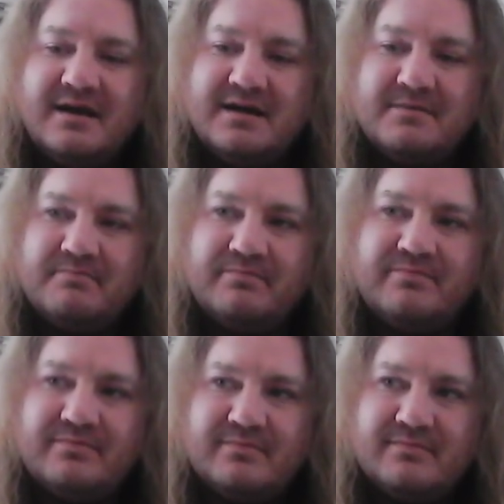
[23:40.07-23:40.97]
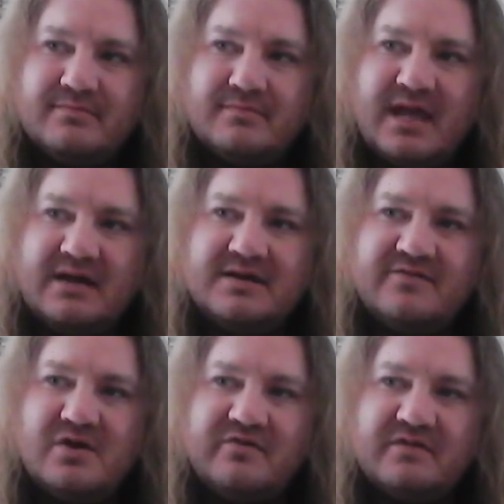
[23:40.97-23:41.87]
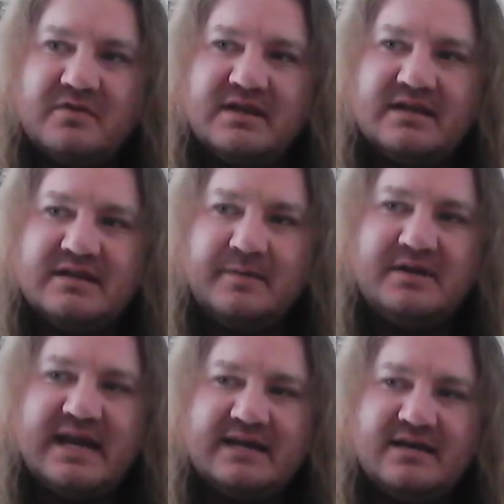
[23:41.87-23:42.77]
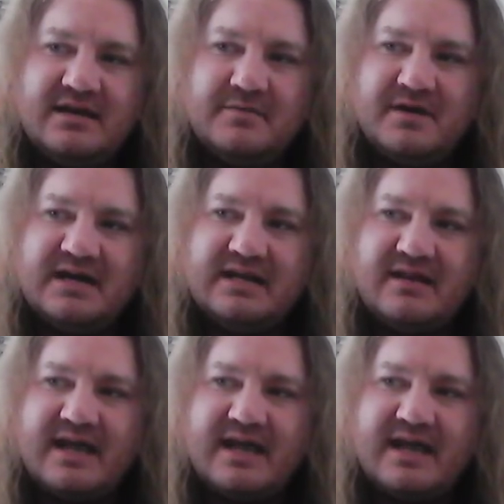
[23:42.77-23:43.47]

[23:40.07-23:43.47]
I don't even know if he really eliminated anybody,